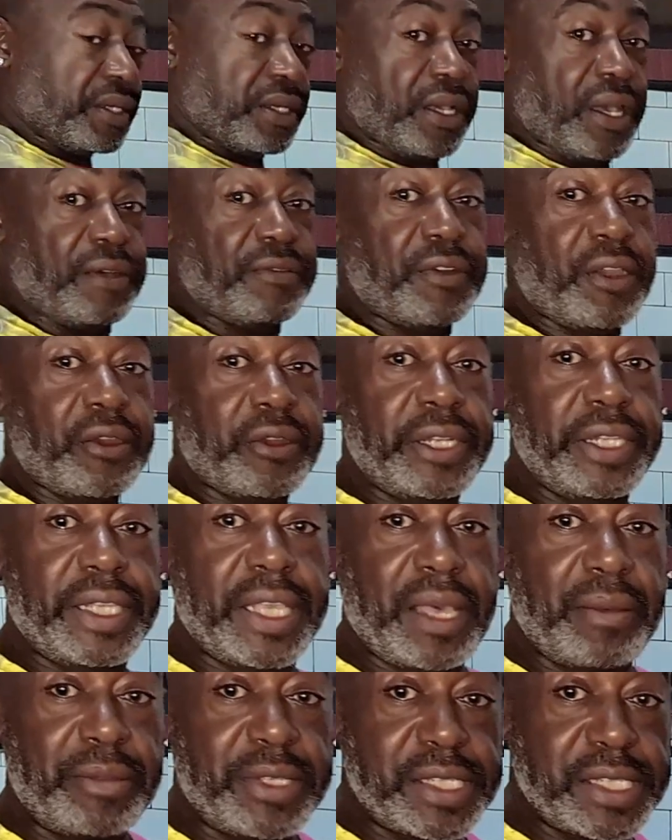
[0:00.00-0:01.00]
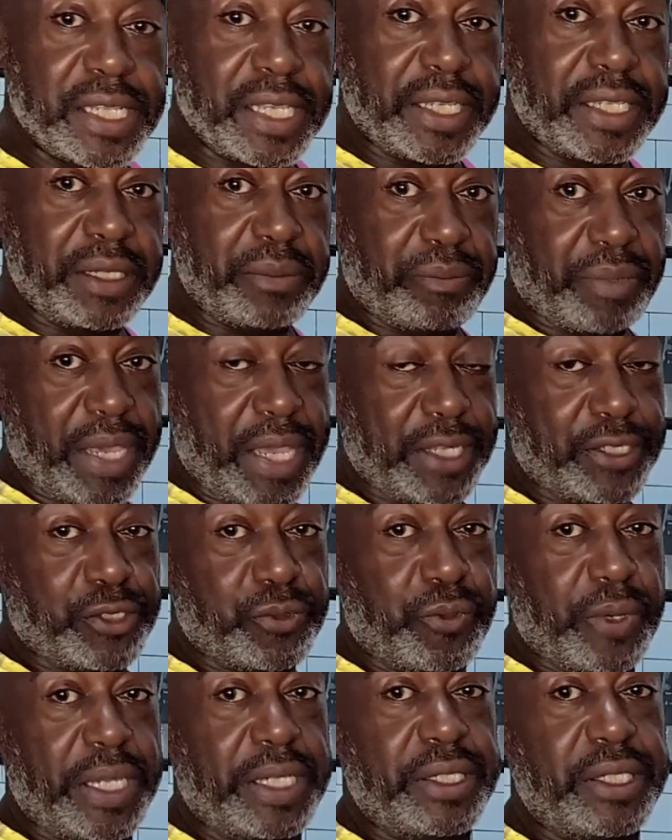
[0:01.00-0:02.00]
I've already got my second batch
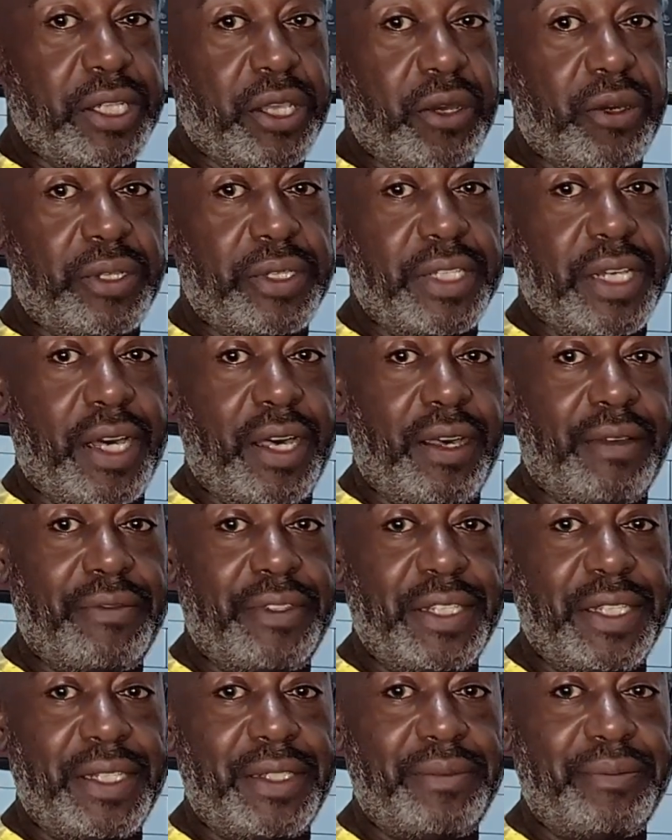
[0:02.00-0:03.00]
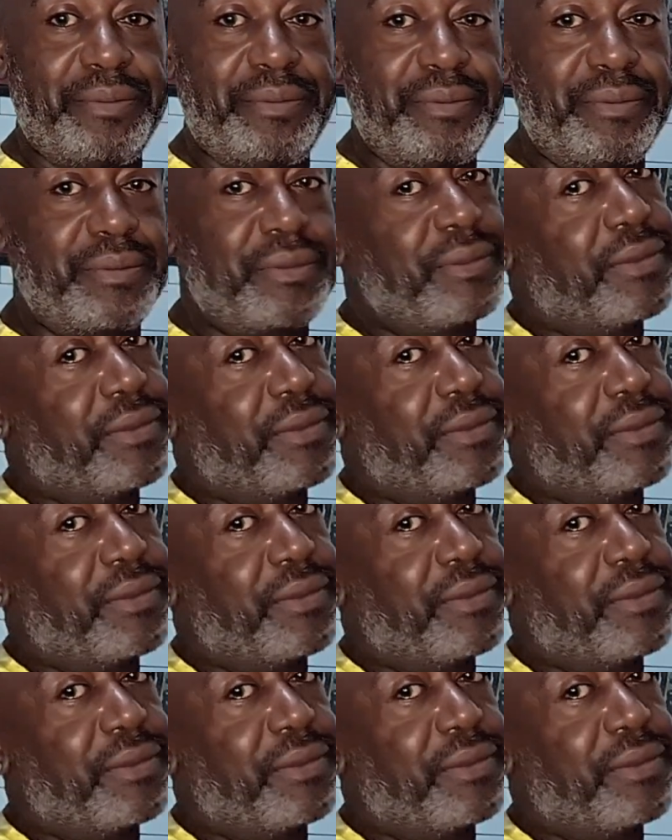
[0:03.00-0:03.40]
waiting to go in the oven.